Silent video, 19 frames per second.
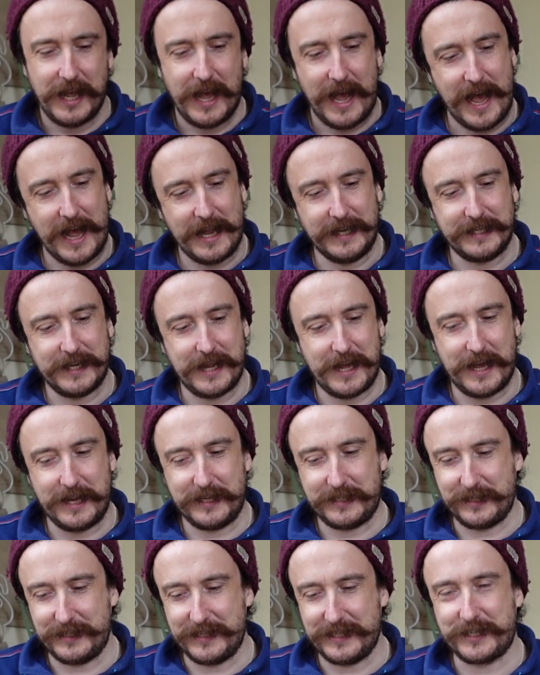and
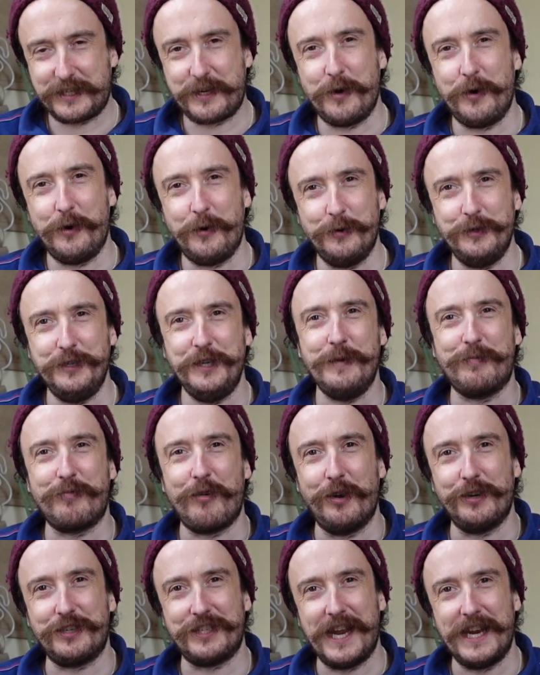do this cool new
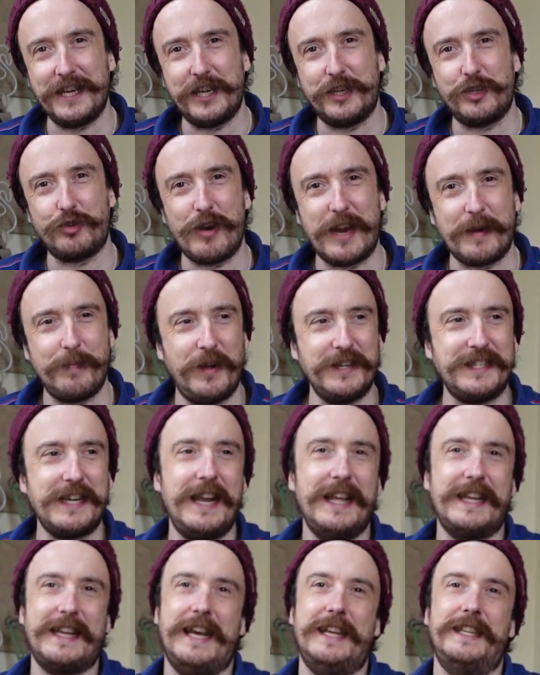project, Trick My
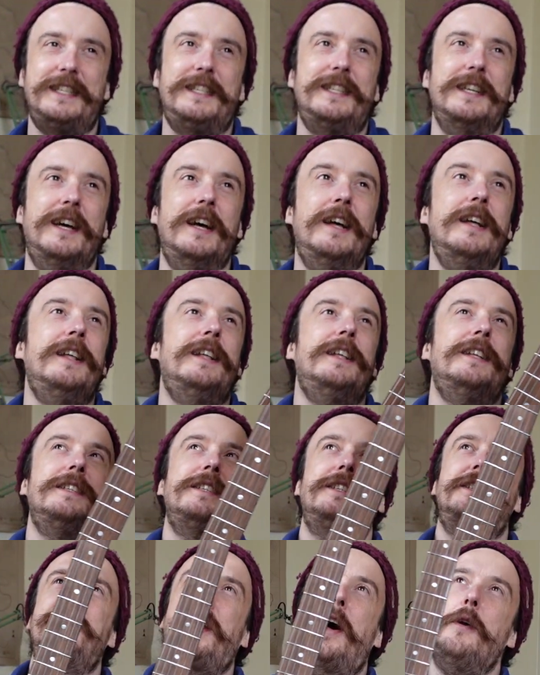Telecaster.
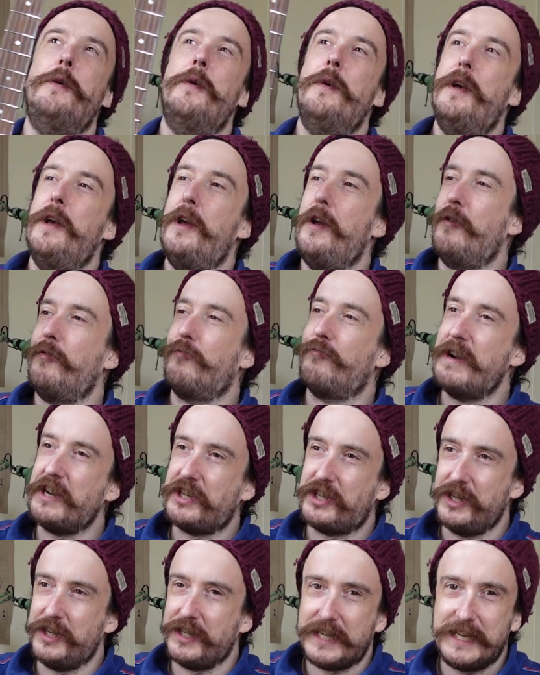So,
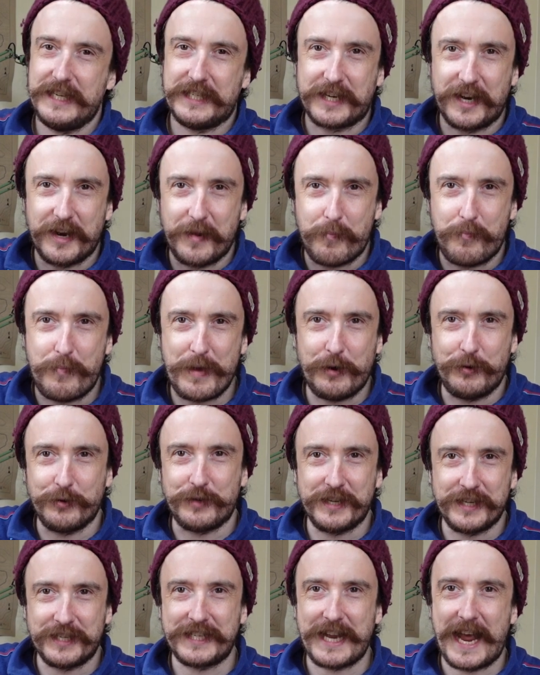Richard is going to build
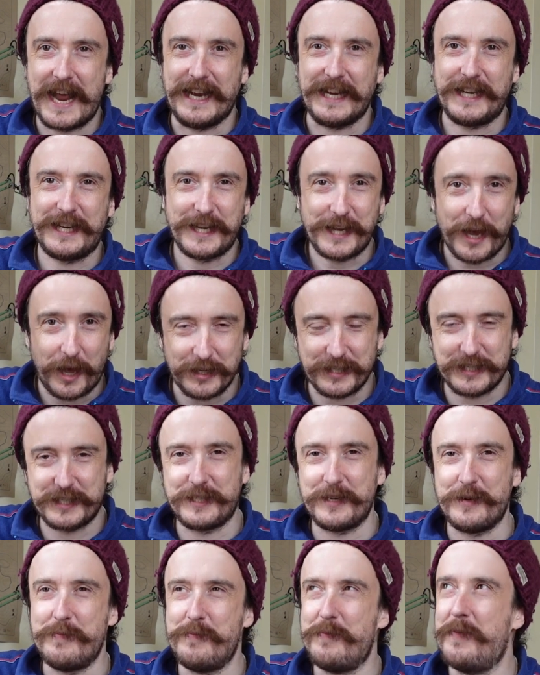us a
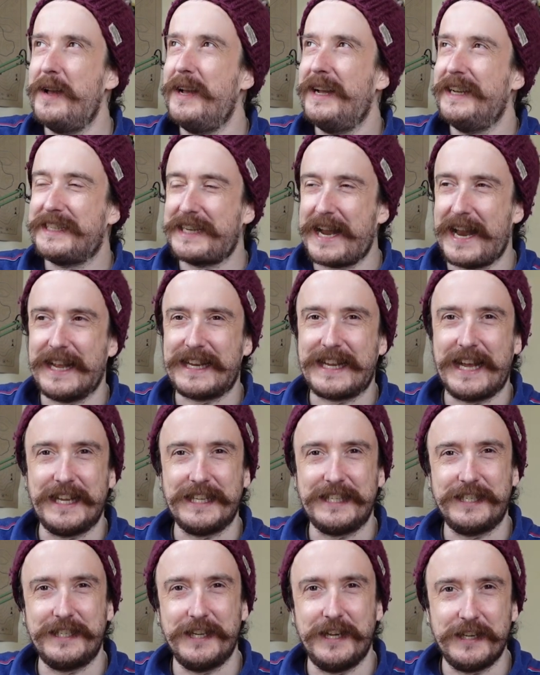custom
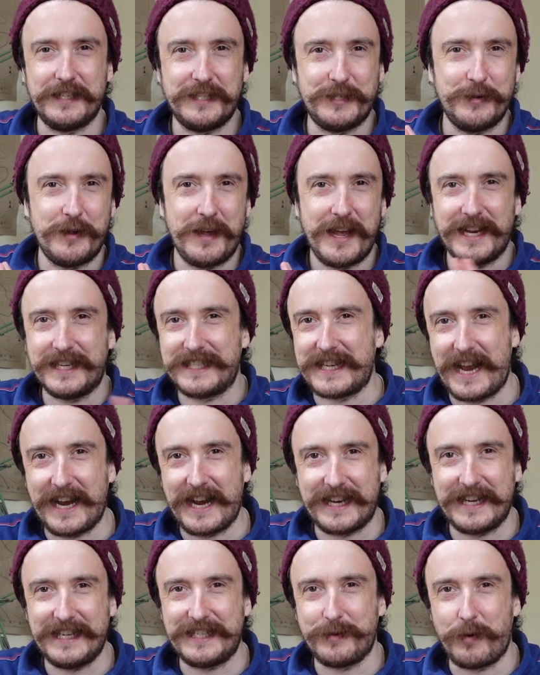Telecaster to
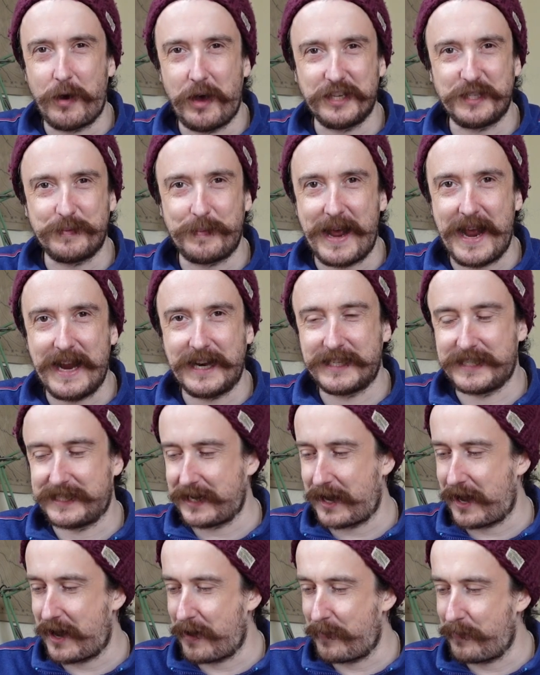exactly to our specs.
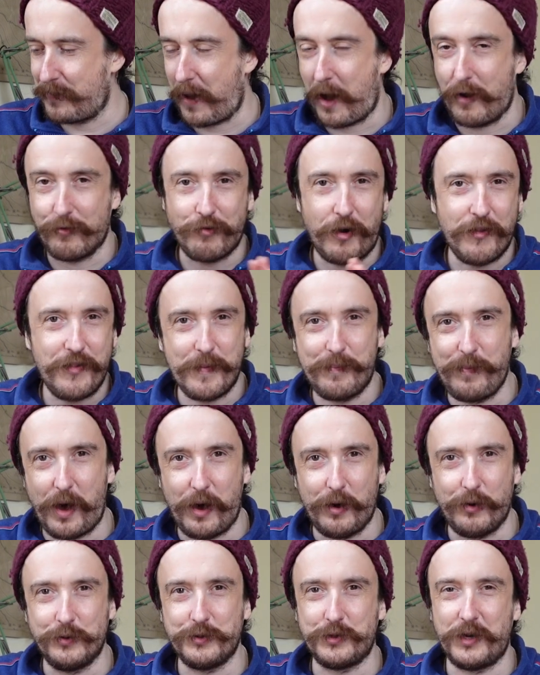I'll run the
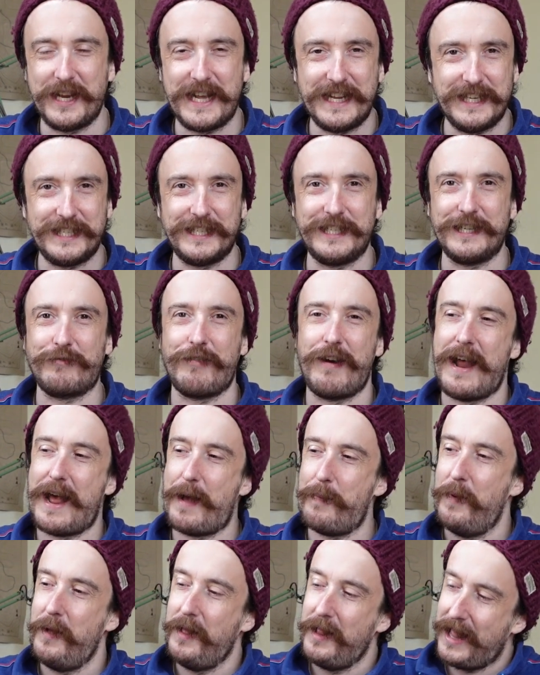polls on
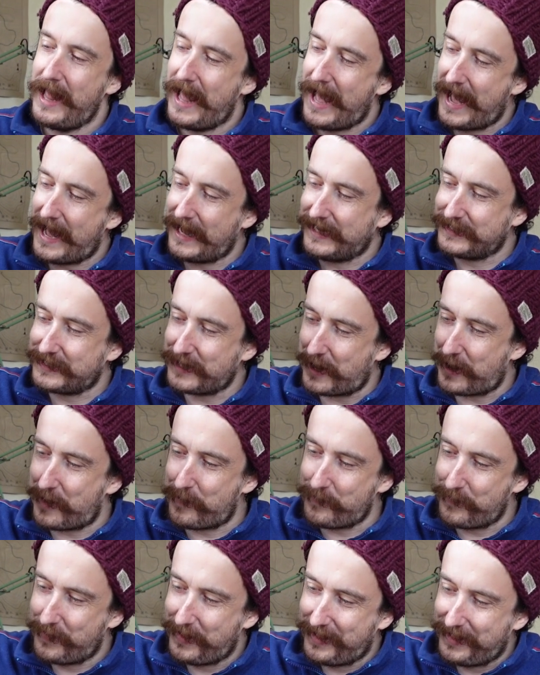Instagram, and